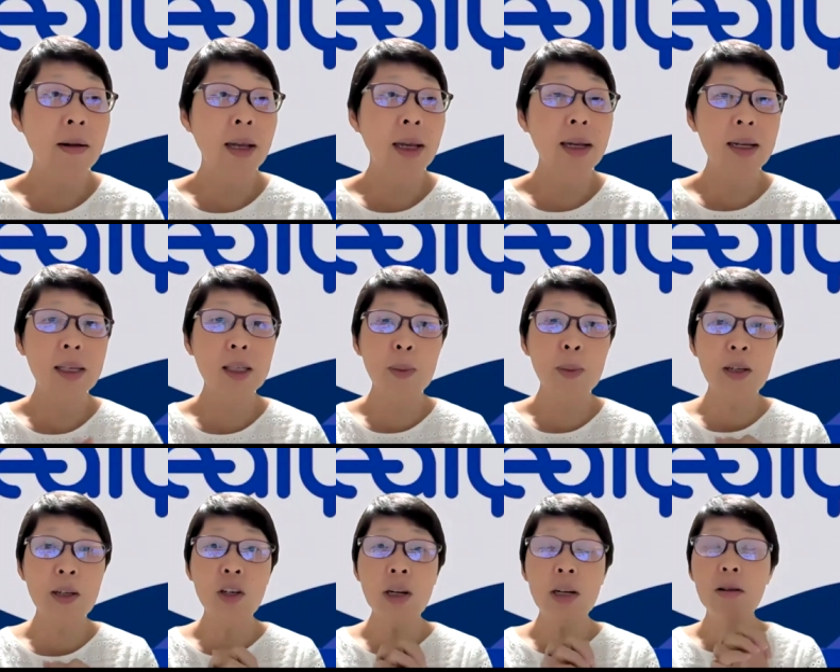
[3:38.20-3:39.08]
Okay,
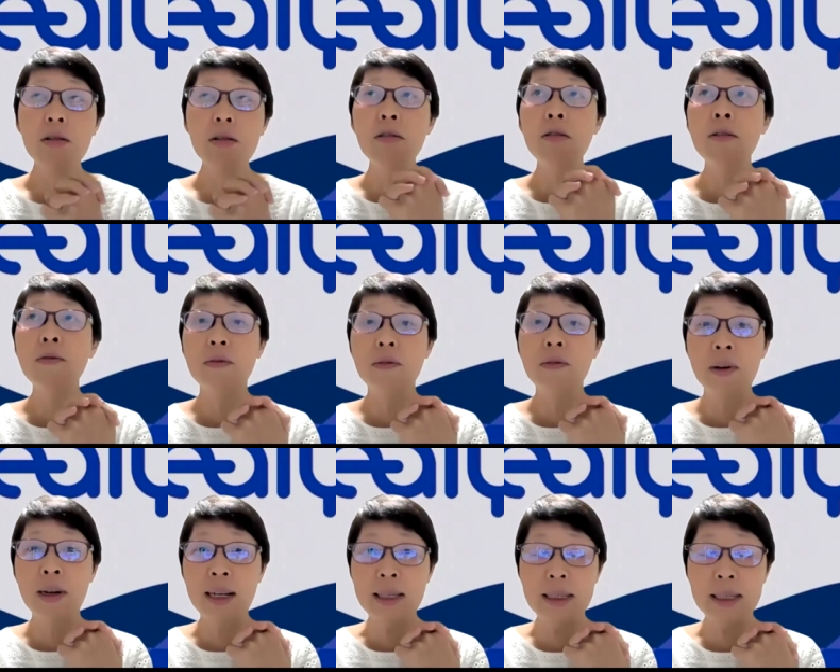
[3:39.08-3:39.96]
especially good for,
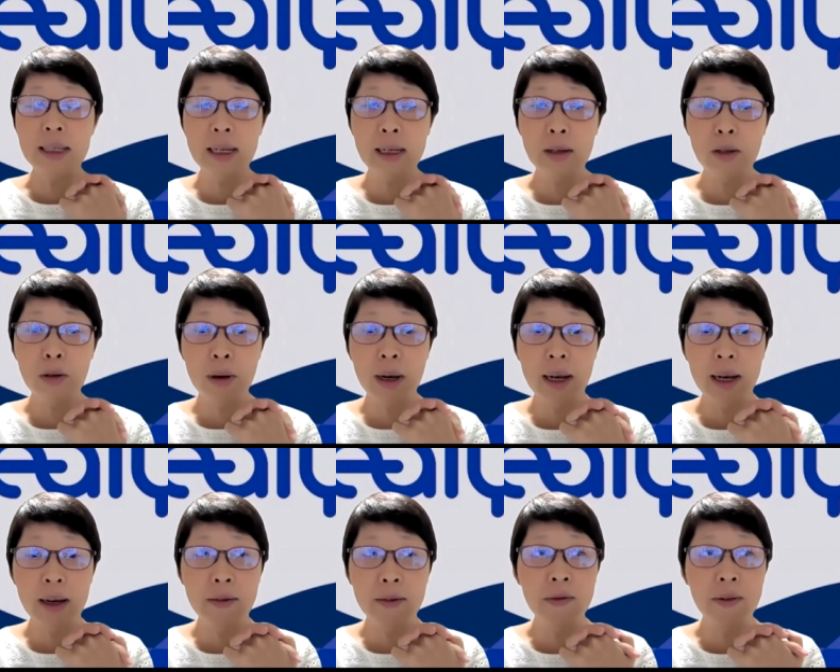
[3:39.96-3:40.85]
let's say you
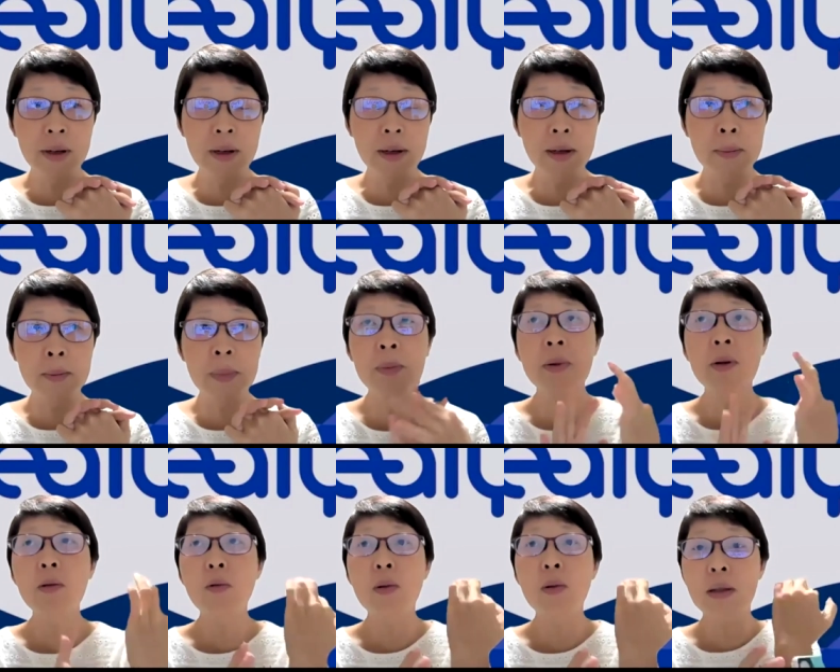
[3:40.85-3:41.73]
have
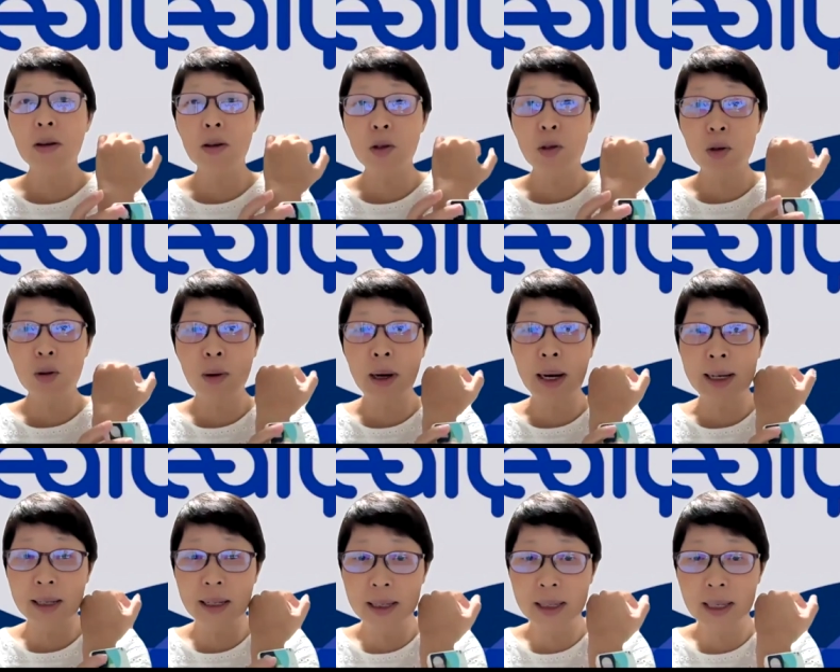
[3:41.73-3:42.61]
people who are not so
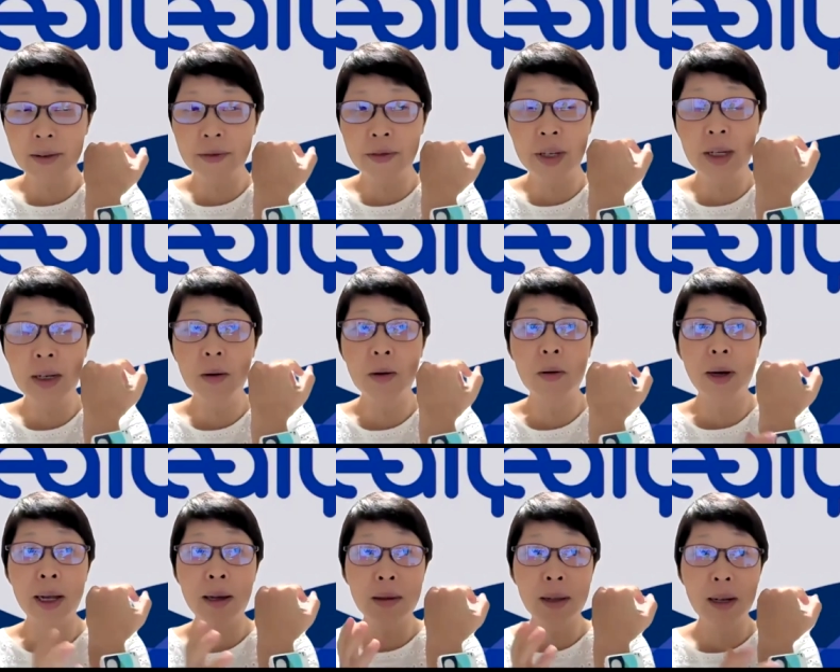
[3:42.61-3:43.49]
IT savvy or
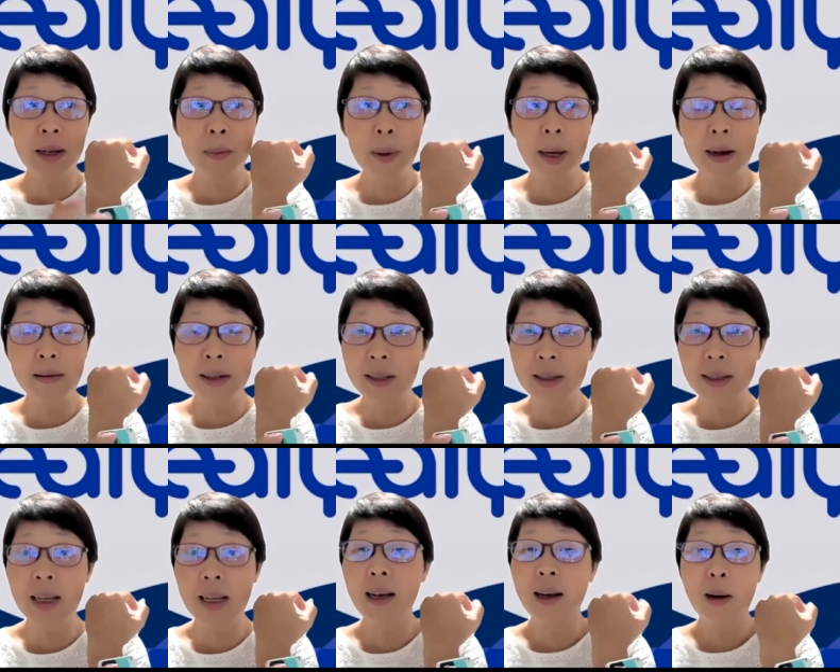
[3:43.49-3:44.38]
elderly
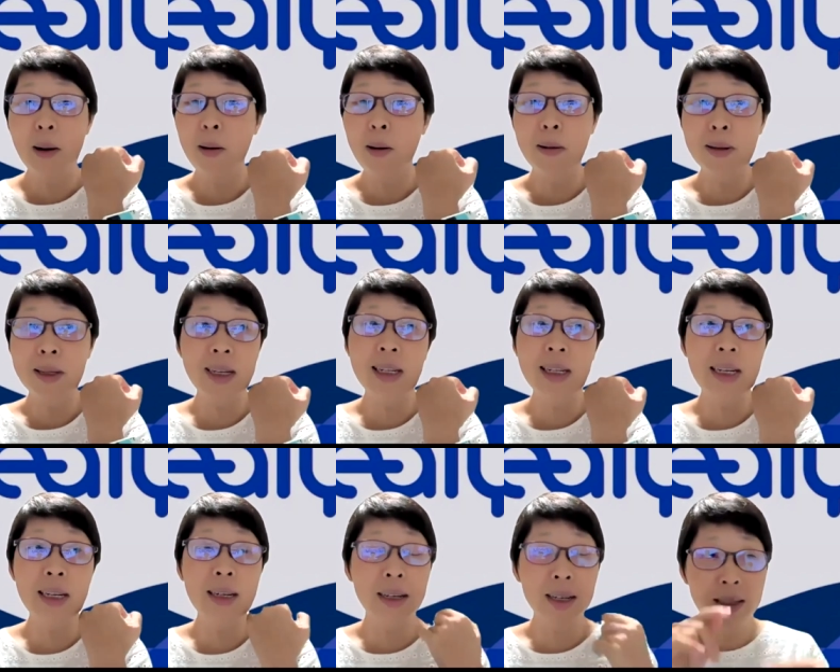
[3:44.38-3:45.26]
parents. All they
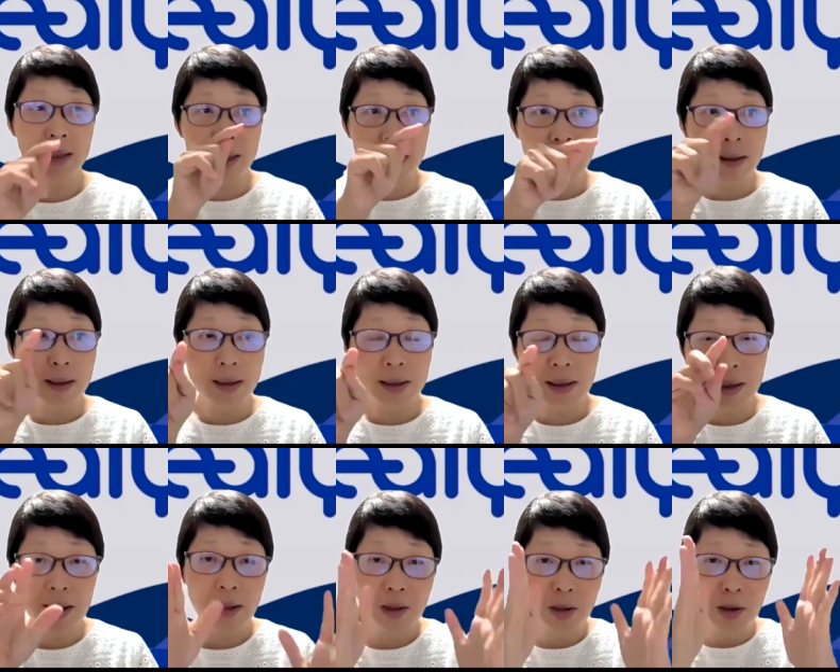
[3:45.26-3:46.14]
need is
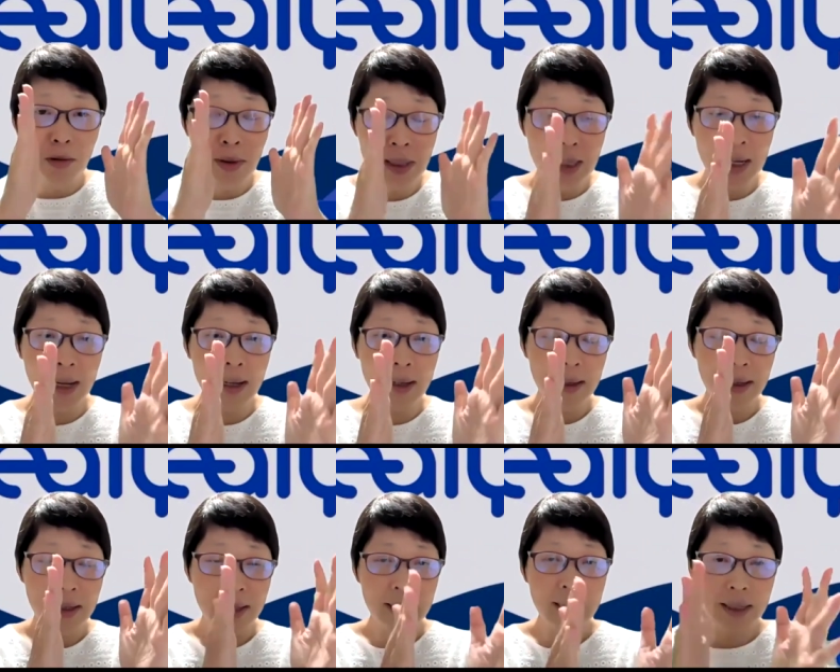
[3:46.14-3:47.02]
just use that
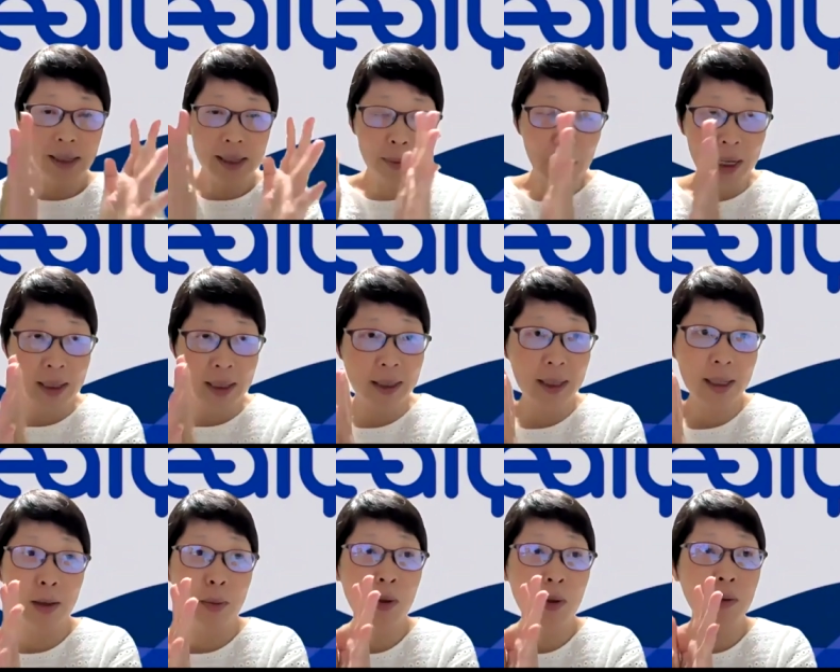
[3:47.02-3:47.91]

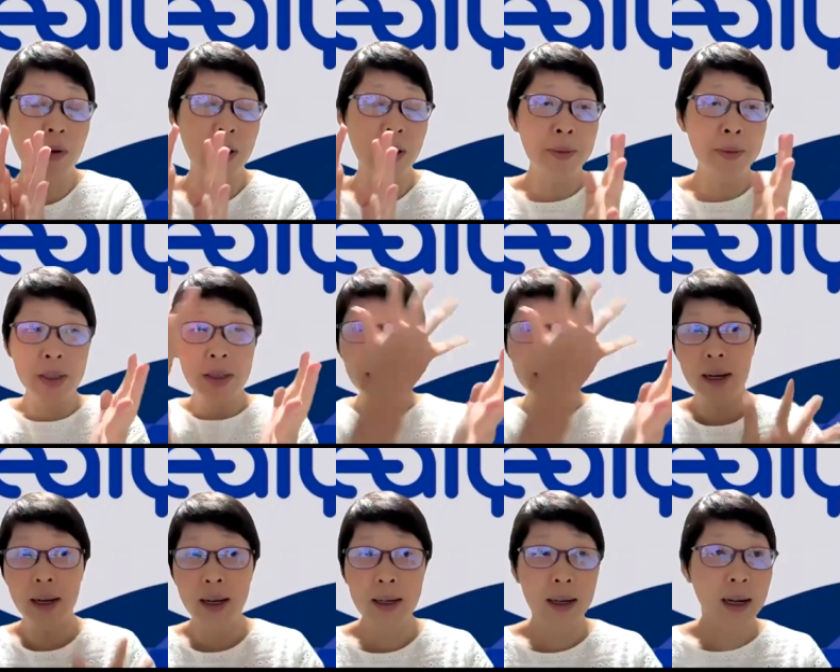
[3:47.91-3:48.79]
6+6 programs
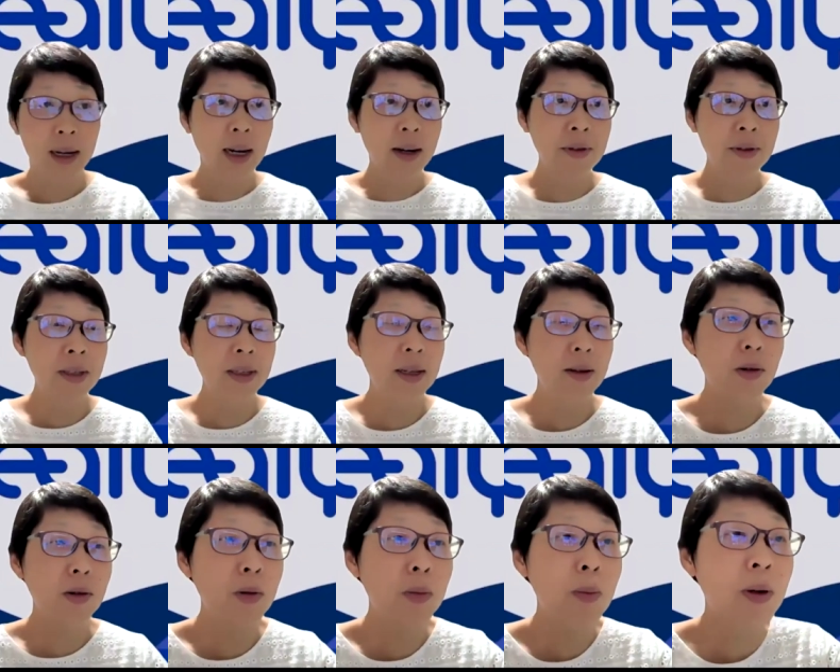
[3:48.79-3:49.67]
and it covers their
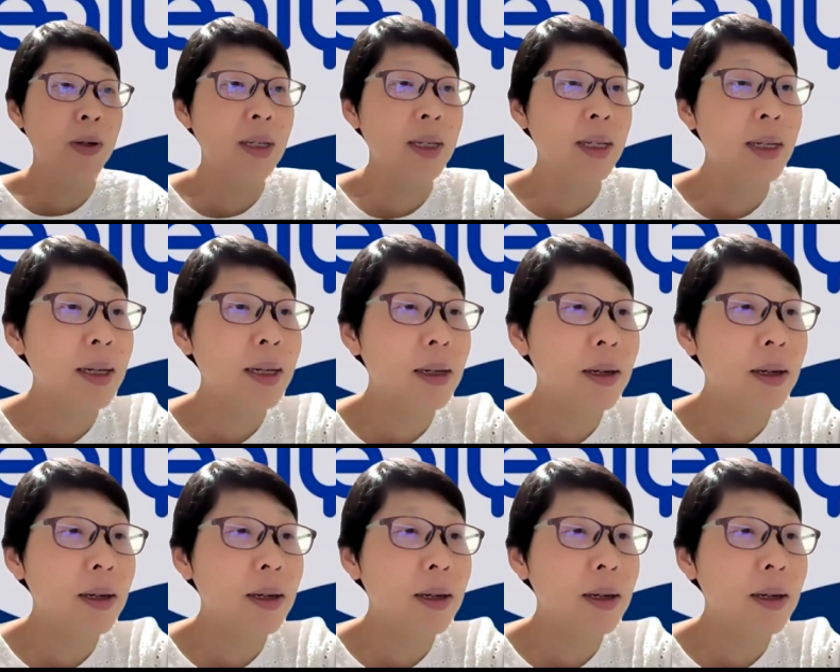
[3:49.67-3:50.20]
whole body.